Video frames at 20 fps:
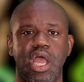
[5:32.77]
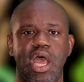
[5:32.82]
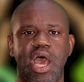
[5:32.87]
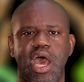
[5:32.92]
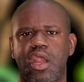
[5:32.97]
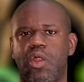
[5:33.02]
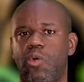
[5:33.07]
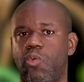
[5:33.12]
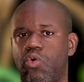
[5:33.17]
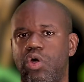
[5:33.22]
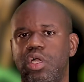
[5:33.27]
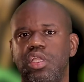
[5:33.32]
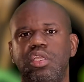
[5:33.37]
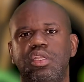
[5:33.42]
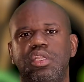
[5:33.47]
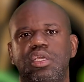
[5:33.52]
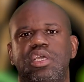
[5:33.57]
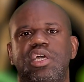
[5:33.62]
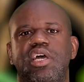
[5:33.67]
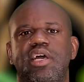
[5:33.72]
I don't want you
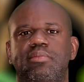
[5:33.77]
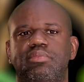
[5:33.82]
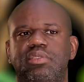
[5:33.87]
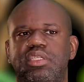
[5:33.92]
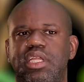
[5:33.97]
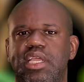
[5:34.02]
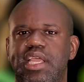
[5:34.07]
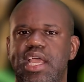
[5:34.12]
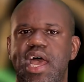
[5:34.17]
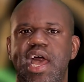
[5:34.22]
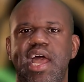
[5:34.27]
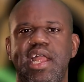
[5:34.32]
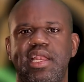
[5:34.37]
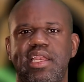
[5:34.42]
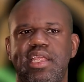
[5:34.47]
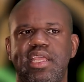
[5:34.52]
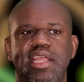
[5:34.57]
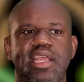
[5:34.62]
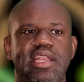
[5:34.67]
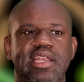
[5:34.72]
to come to the
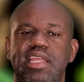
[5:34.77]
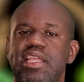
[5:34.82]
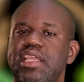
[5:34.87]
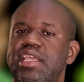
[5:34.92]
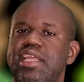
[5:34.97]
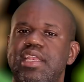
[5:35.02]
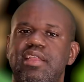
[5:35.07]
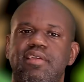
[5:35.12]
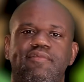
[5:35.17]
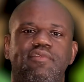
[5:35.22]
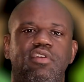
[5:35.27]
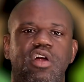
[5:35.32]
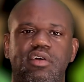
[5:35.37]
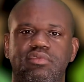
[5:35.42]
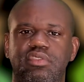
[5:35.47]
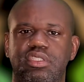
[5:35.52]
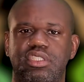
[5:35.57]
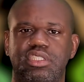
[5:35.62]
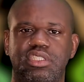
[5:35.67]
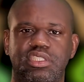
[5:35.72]
continent and then get
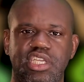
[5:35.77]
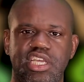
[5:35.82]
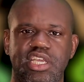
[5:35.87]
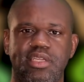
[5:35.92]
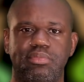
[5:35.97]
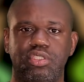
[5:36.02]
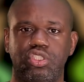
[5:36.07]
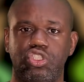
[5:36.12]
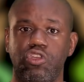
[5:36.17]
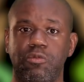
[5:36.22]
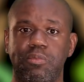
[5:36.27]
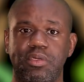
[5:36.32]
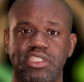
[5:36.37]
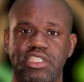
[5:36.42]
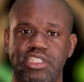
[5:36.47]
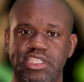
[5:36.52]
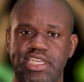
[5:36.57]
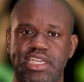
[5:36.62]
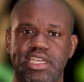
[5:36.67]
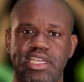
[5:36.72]
involved in the same stupid
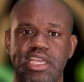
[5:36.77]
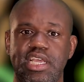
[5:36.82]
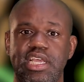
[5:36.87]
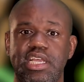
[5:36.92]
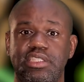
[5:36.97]
shit